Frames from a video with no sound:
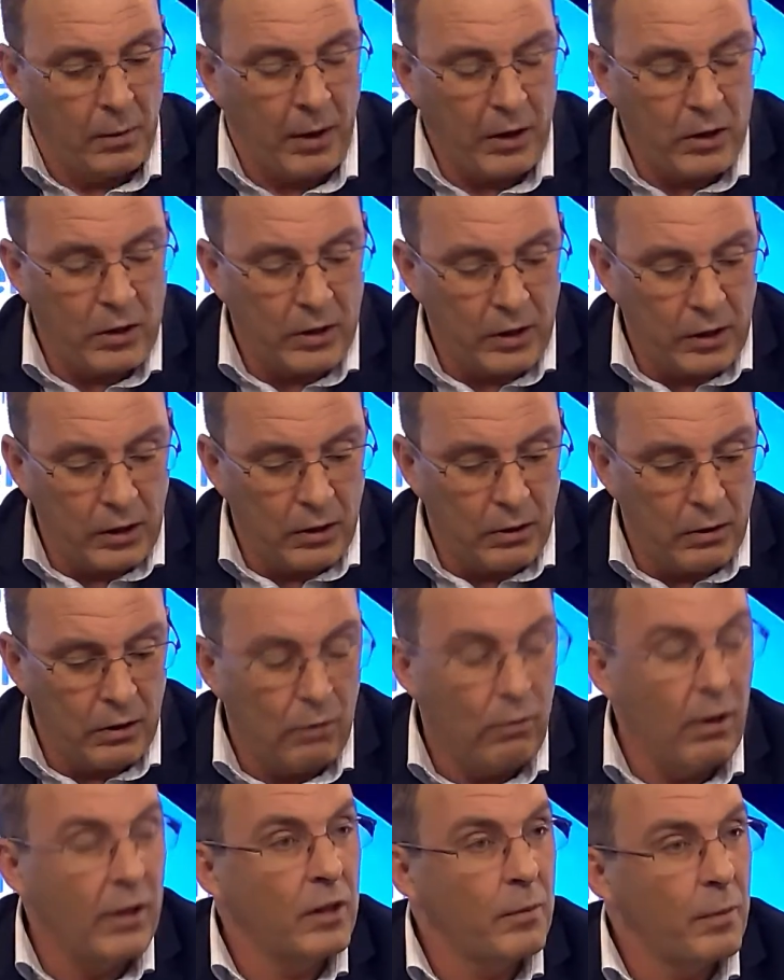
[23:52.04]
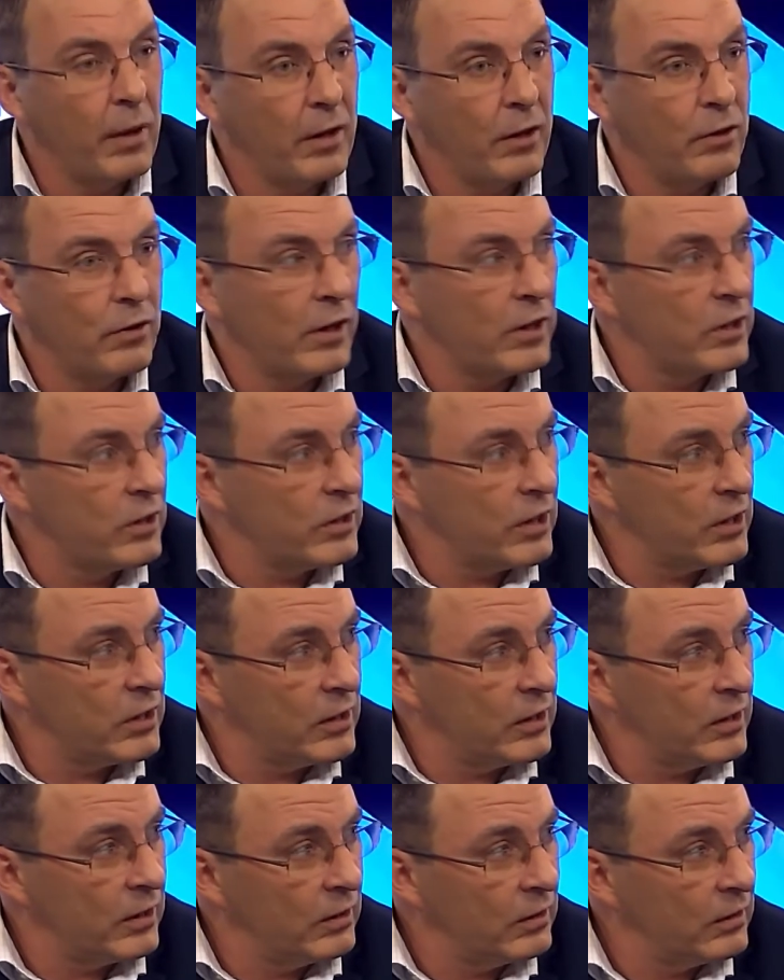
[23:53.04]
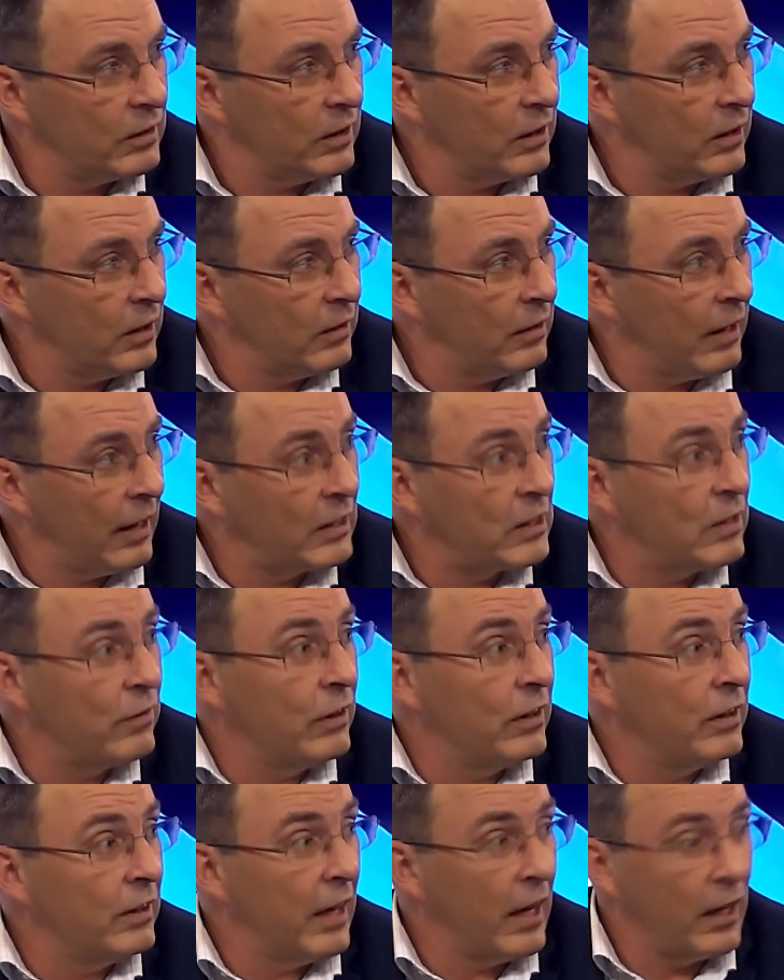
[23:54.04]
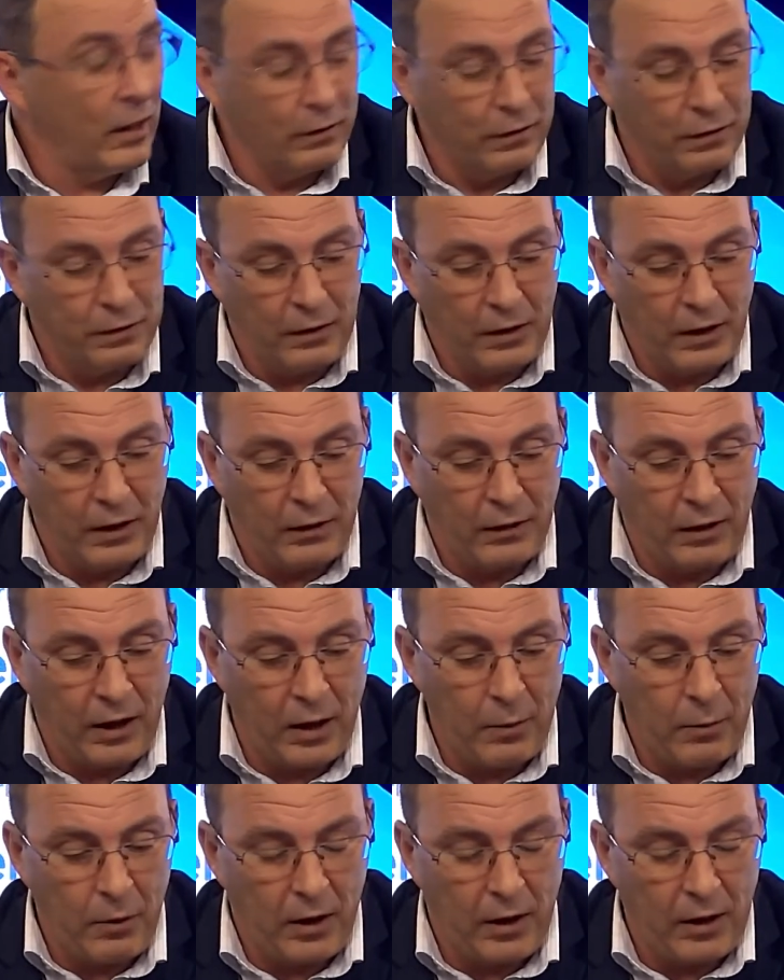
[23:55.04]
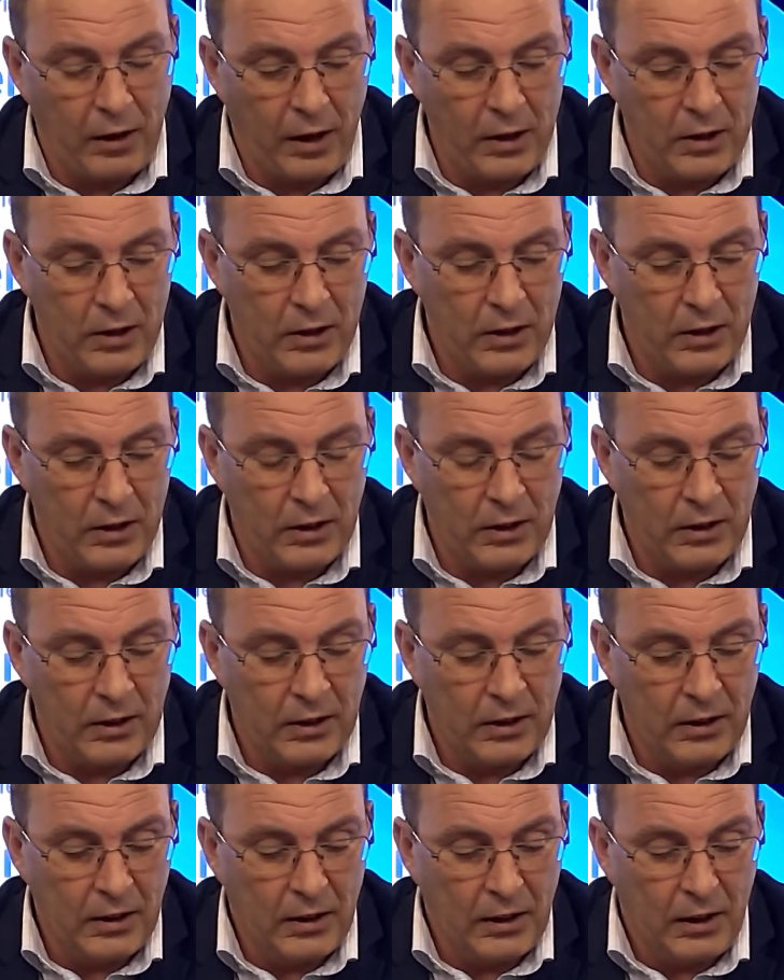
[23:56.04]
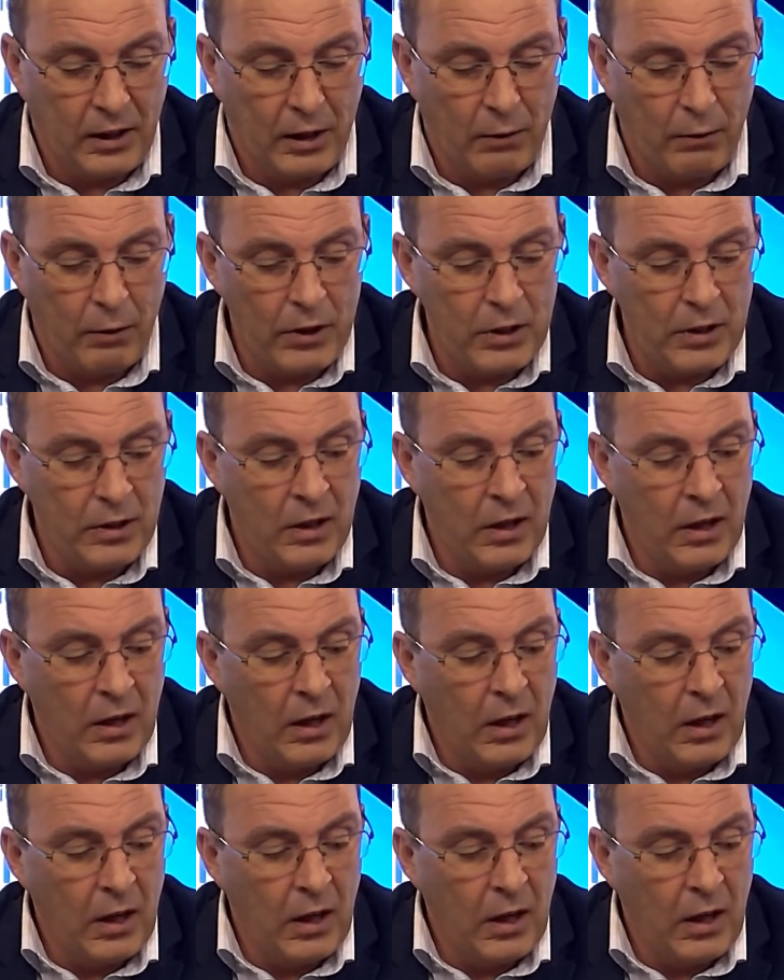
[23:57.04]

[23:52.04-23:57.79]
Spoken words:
mentioned that you run the penetration testing activity out of Canberra, out of the ACT region.